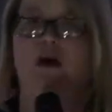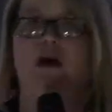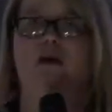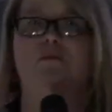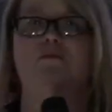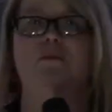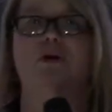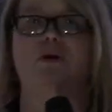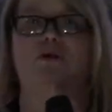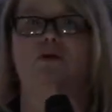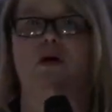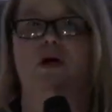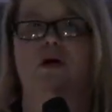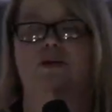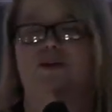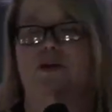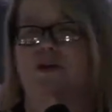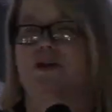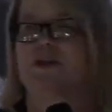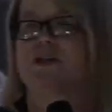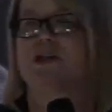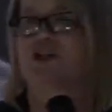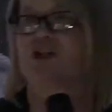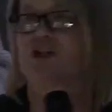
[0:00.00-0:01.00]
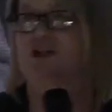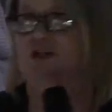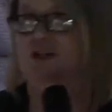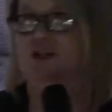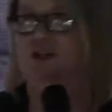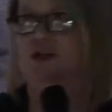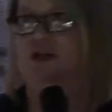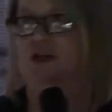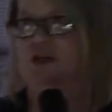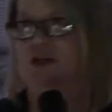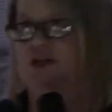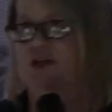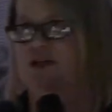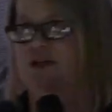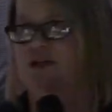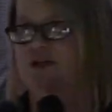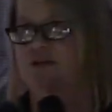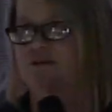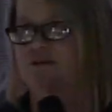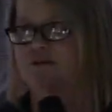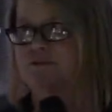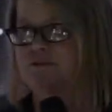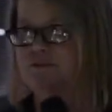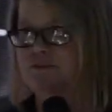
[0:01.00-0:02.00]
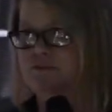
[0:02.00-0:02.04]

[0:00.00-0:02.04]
in mental health and addiction studies.